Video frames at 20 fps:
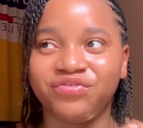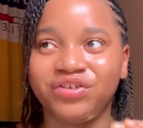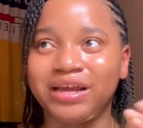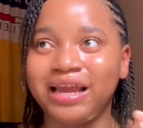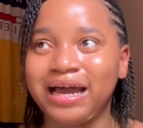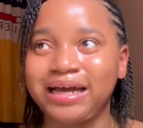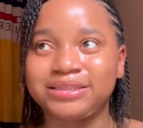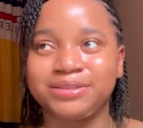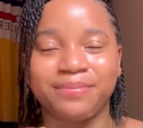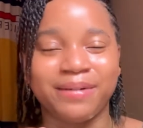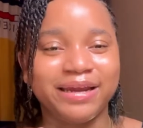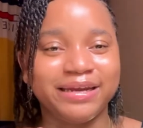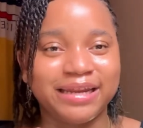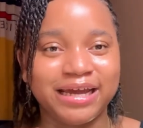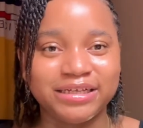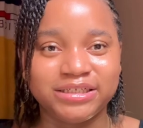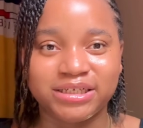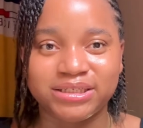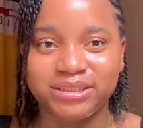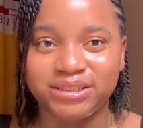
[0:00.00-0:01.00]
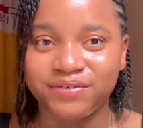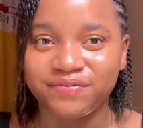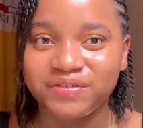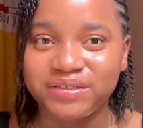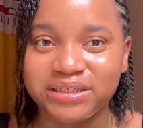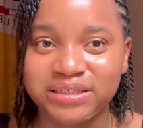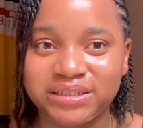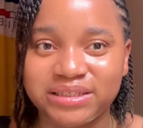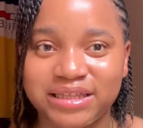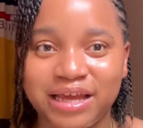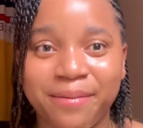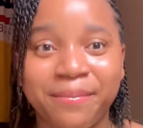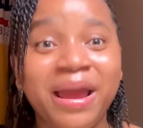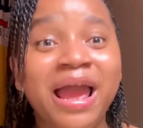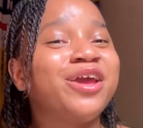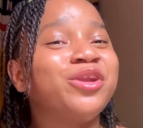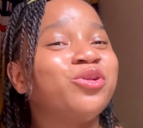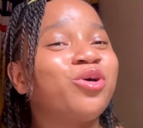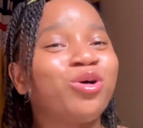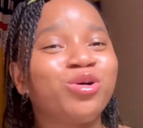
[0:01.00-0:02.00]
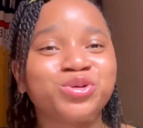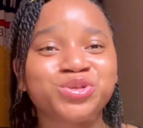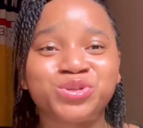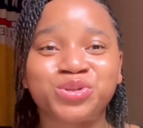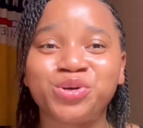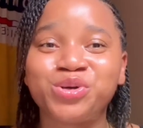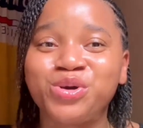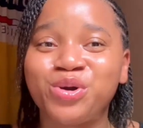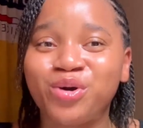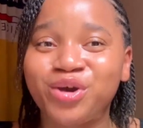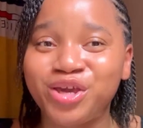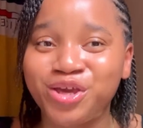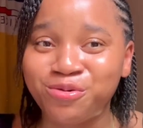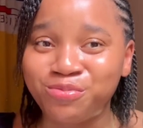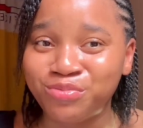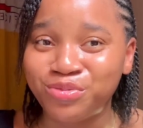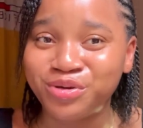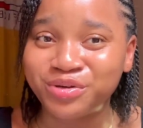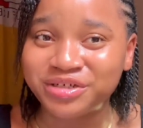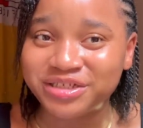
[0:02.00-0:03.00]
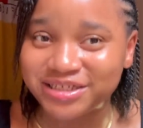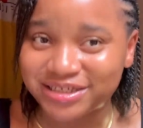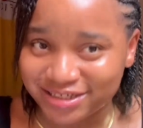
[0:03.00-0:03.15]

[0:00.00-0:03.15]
regards my digestive system and also your immune